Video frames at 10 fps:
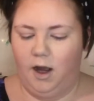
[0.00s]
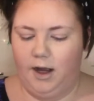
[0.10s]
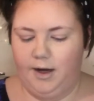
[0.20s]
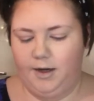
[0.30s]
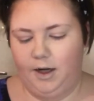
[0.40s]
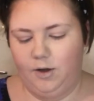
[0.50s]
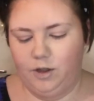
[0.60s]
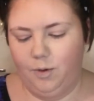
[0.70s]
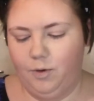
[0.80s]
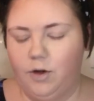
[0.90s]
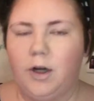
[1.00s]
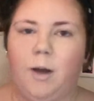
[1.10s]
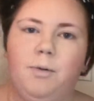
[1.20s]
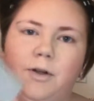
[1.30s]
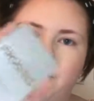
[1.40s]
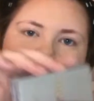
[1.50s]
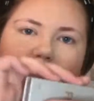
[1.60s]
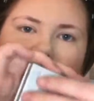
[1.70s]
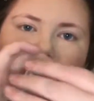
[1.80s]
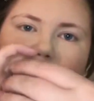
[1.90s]
And I also brought a couple of
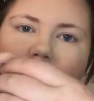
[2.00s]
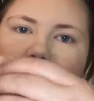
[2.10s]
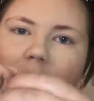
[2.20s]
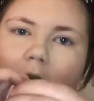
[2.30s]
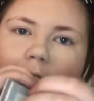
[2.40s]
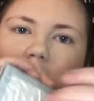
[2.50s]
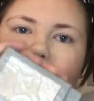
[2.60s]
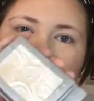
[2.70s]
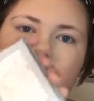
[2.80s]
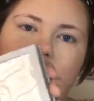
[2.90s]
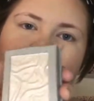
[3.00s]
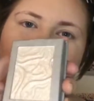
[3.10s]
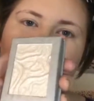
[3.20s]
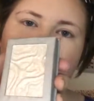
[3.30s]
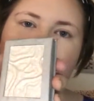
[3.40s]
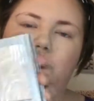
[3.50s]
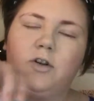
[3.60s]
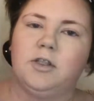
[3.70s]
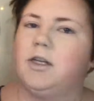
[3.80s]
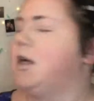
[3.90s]
these little boxed highlighters. I brought
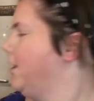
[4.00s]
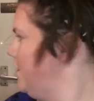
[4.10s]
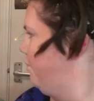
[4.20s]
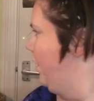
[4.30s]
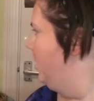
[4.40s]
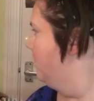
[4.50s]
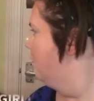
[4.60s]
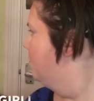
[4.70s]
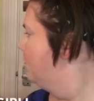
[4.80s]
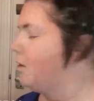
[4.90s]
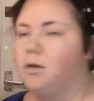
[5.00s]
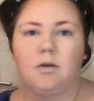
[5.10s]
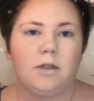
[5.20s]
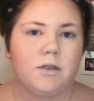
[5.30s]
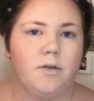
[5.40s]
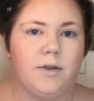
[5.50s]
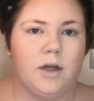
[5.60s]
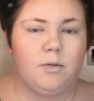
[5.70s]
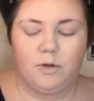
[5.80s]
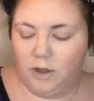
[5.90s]
Frosted. I did buy another one, but it's over
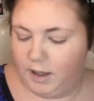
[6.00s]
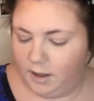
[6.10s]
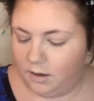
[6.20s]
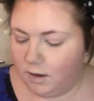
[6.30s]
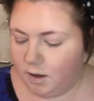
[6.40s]
there, I'm not getting it.